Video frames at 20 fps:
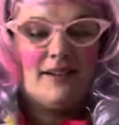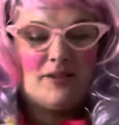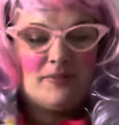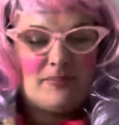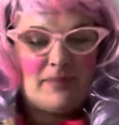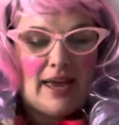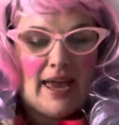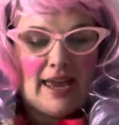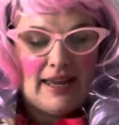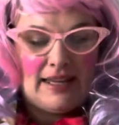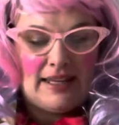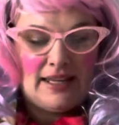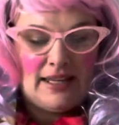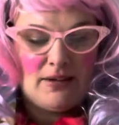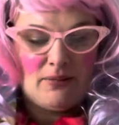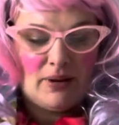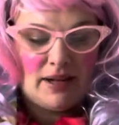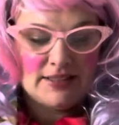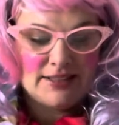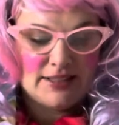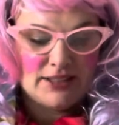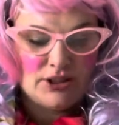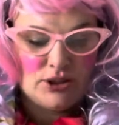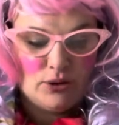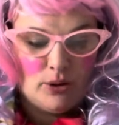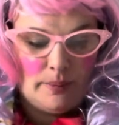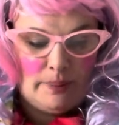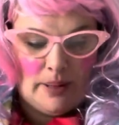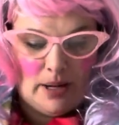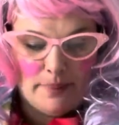Maggie, he wants to do
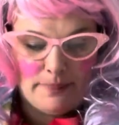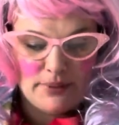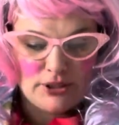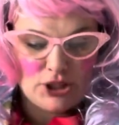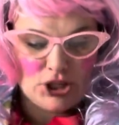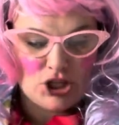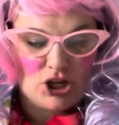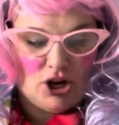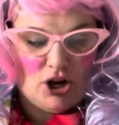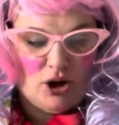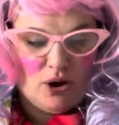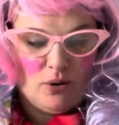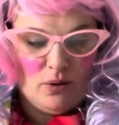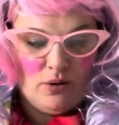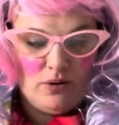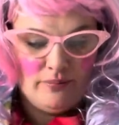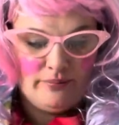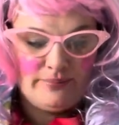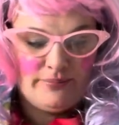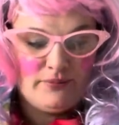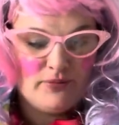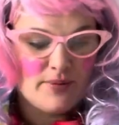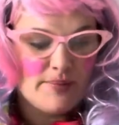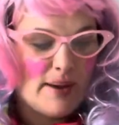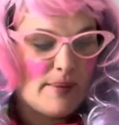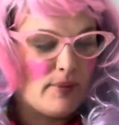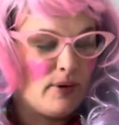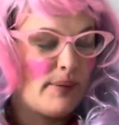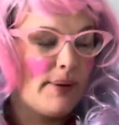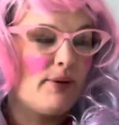a puppet show.
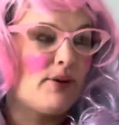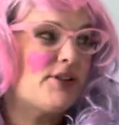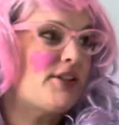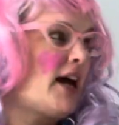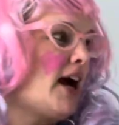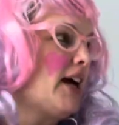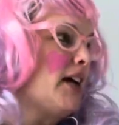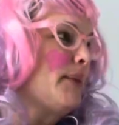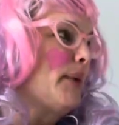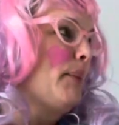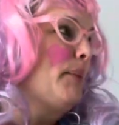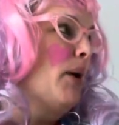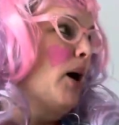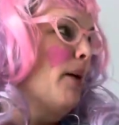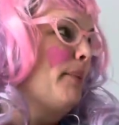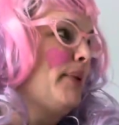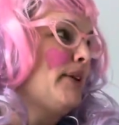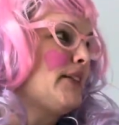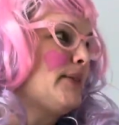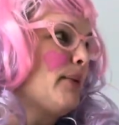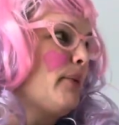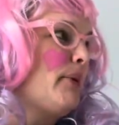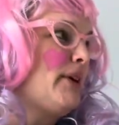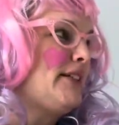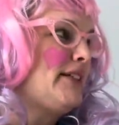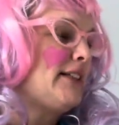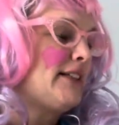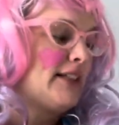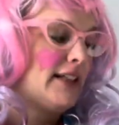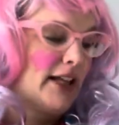Remember we were talking about puppets when we
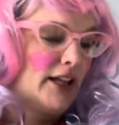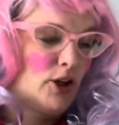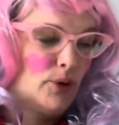did the letter